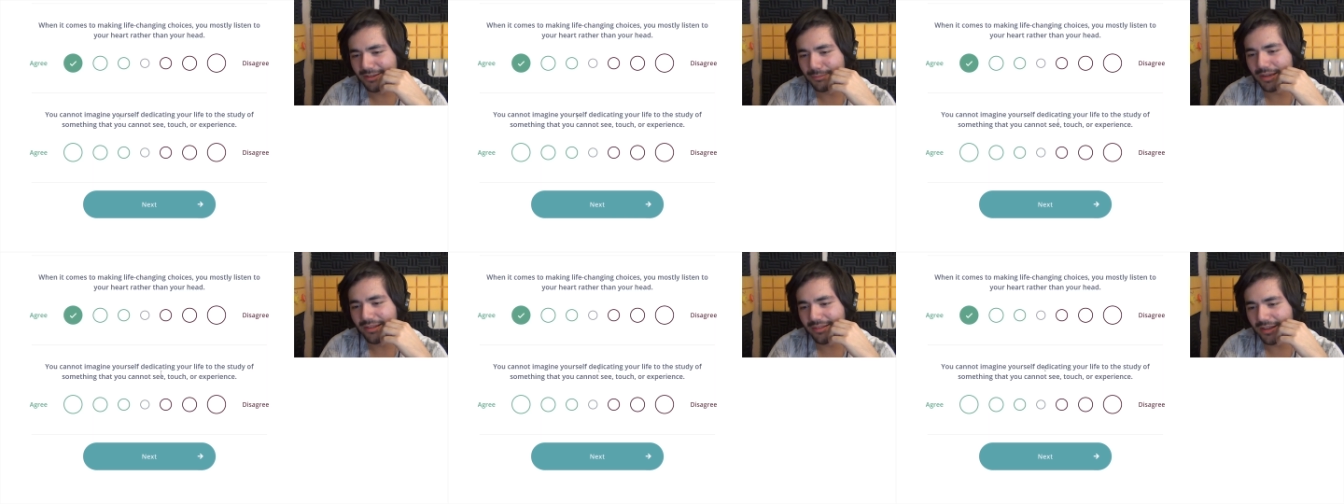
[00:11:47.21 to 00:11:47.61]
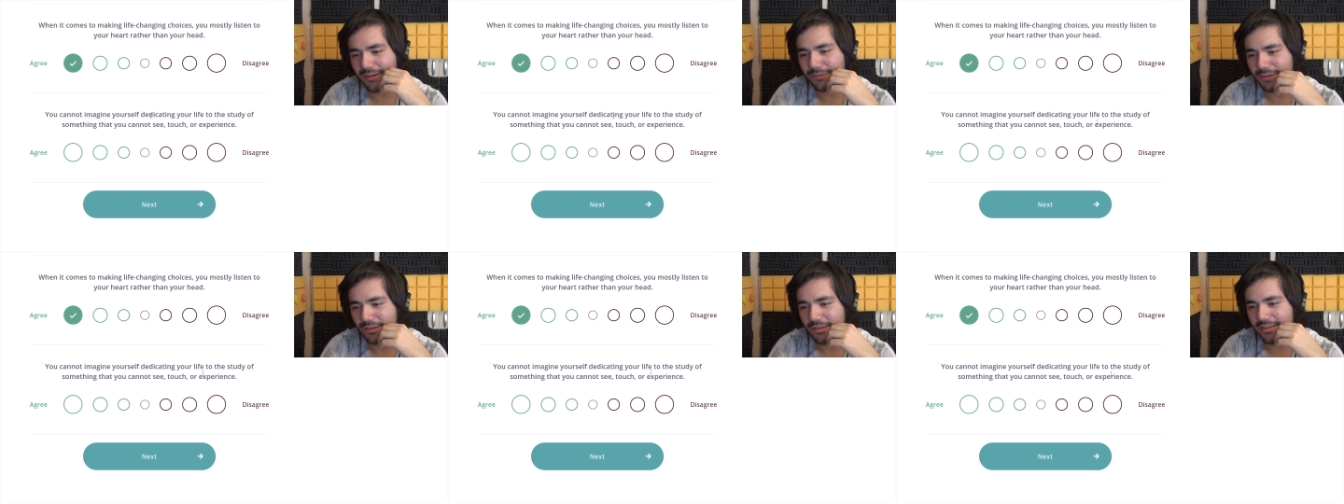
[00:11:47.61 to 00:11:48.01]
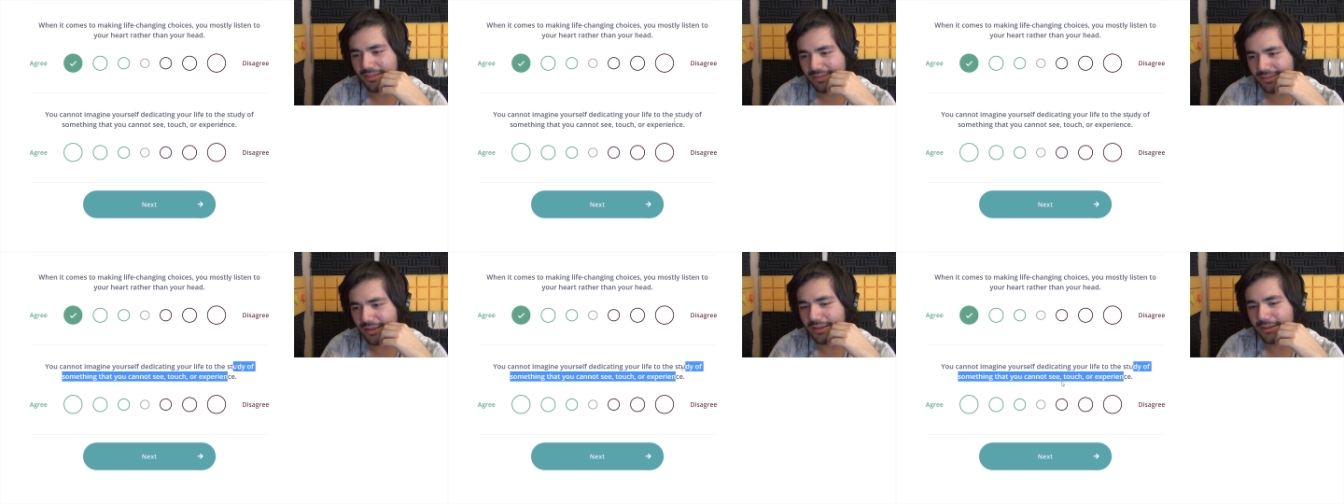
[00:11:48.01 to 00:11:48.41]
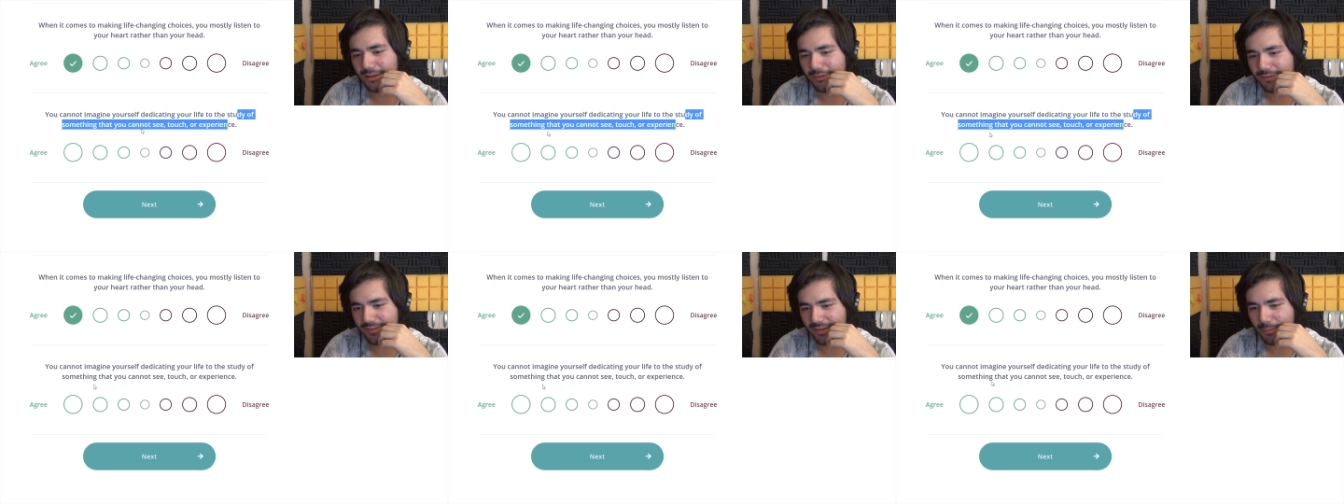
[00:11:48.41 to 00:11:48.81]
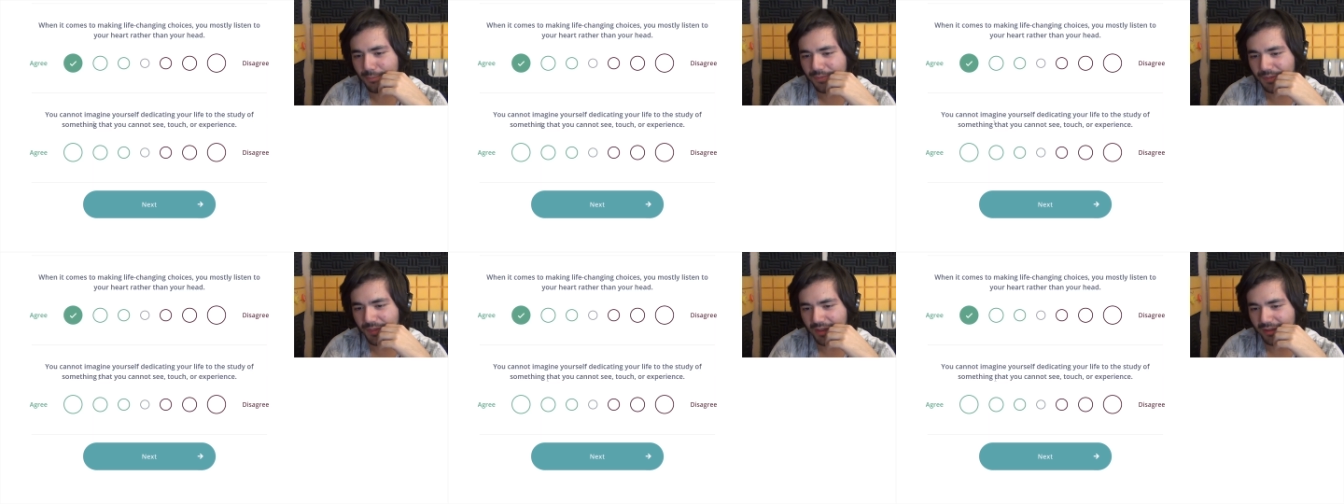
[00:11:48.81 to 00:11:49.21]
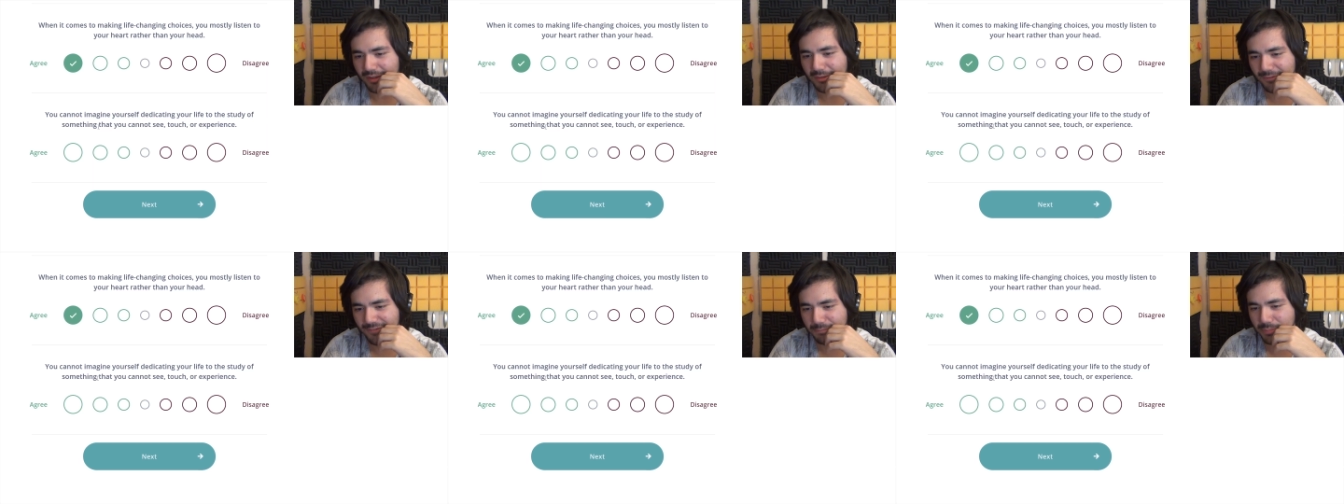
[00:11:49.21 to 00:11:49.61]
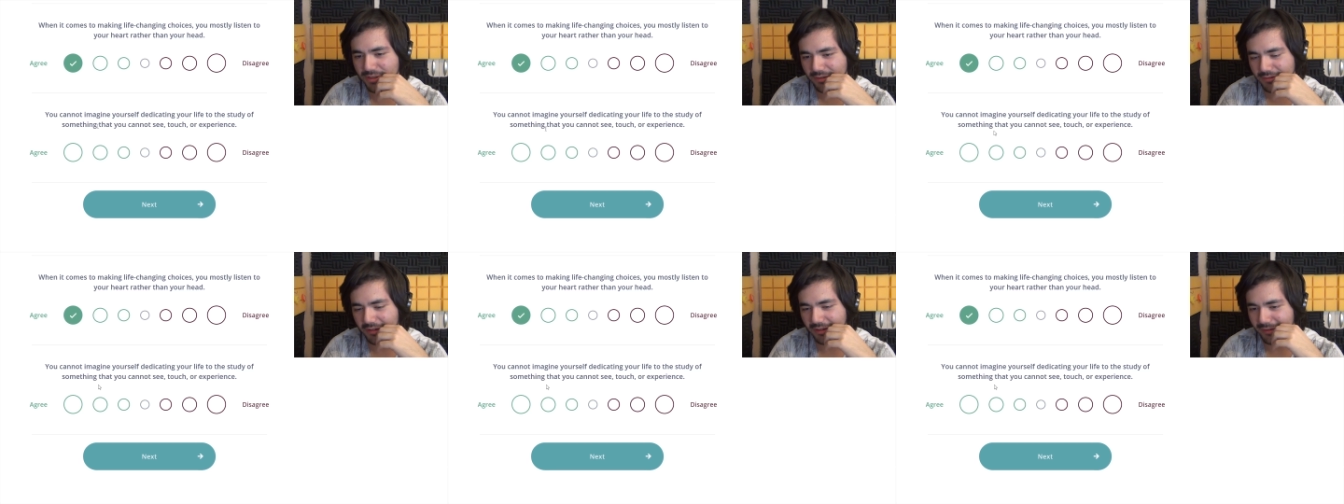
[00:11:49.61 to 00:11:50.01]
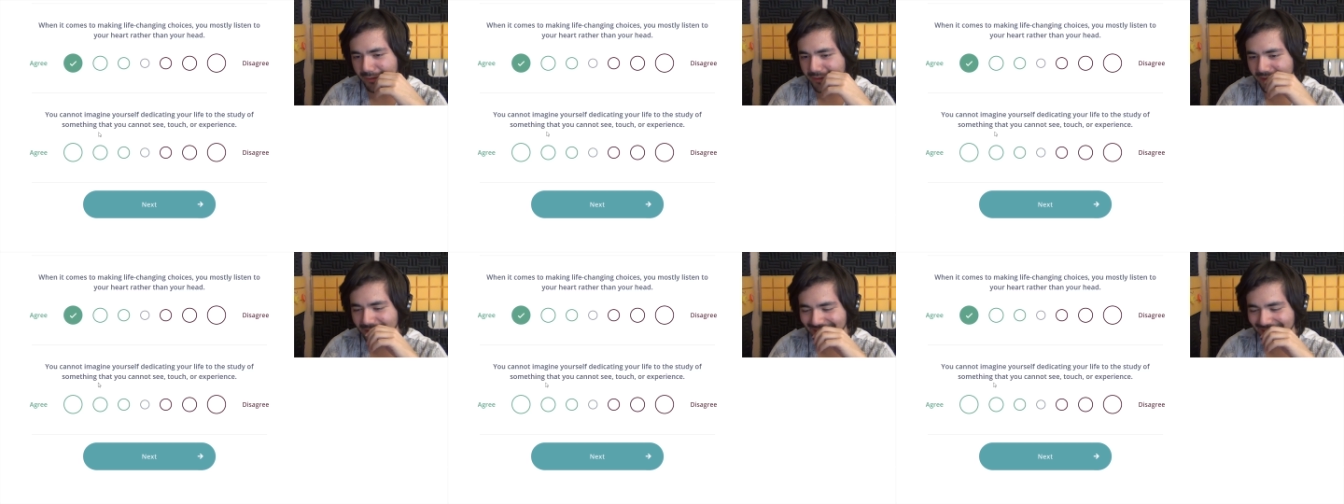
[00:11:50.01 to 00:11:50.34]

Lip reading: myself to the study of something, period.